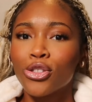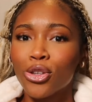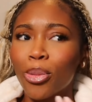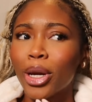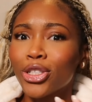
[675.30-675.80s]

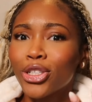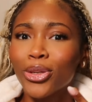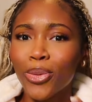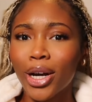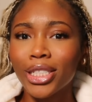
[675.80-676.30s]
So make sure
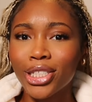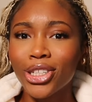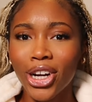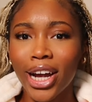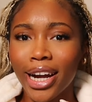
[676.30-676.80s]
you're washing
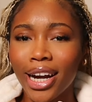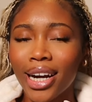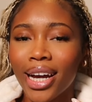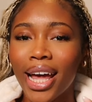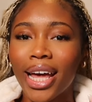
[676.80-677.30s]
your
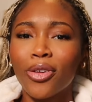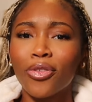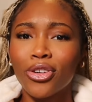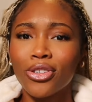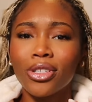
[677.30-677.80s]
hair. And
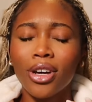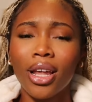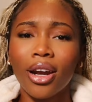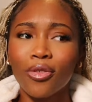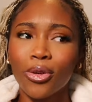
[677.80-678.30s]
if you're using
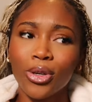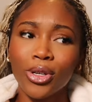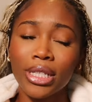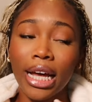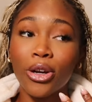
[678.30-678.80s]
a lot of
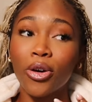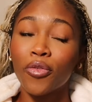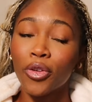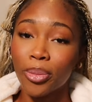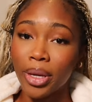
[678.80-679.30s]
oils, I
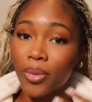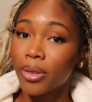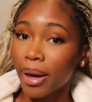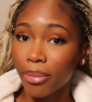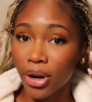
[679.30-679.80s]
know for me
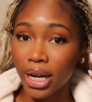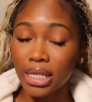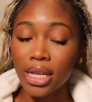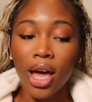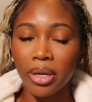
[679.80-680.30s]
with my
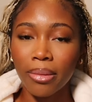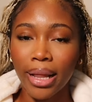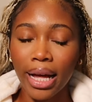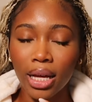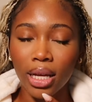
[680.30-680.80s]
braids, I make a
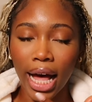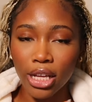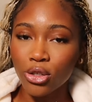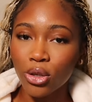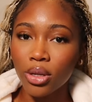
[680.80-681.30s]
black
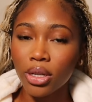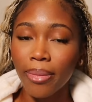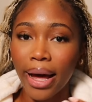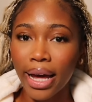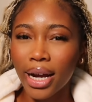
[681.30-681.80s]
castor
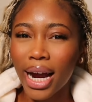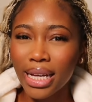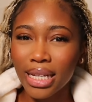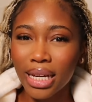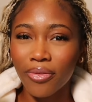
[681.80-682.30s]
oil, my hair
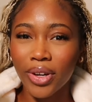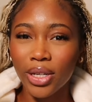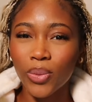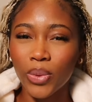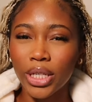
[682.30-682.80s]
has like a
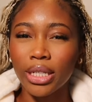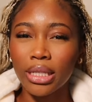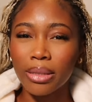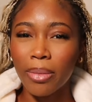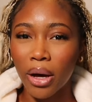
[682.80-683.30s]
very
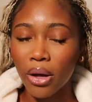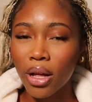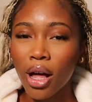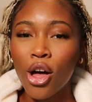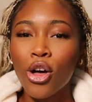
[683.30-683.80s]
weird
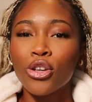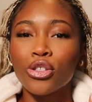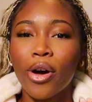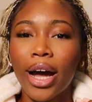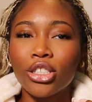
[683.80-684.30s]
smell.
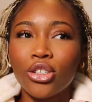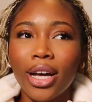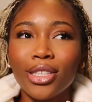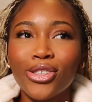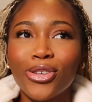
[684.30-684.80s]
So I
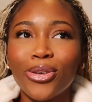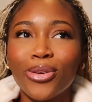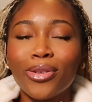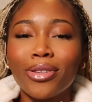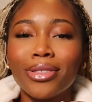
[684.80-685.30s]
try
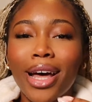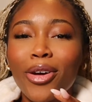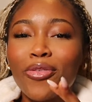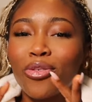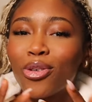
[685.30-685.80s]
to
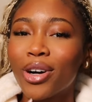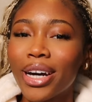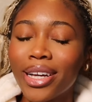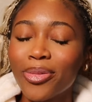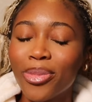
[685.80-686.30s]
not
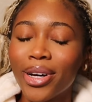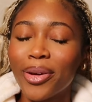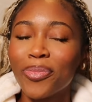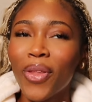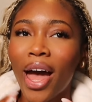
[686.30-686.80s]
avoid,
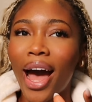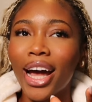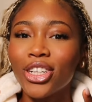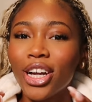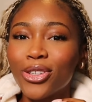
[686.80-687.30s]
but
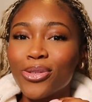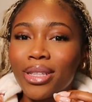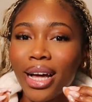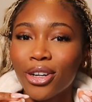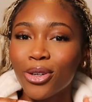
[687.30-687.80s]
I try to
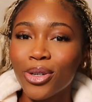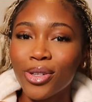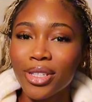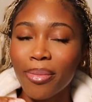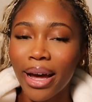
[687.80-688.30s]
use lighter
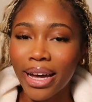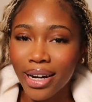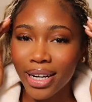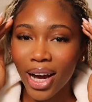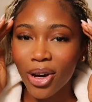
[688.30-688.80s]
oils on my
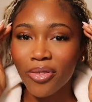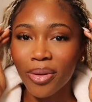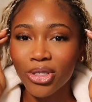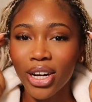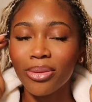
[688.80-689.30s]
hair now if
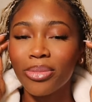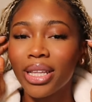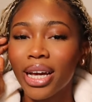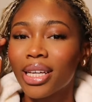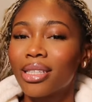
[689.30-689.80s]
I'm trying to
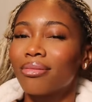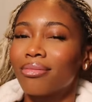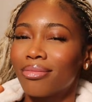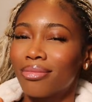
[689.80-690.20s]
be like,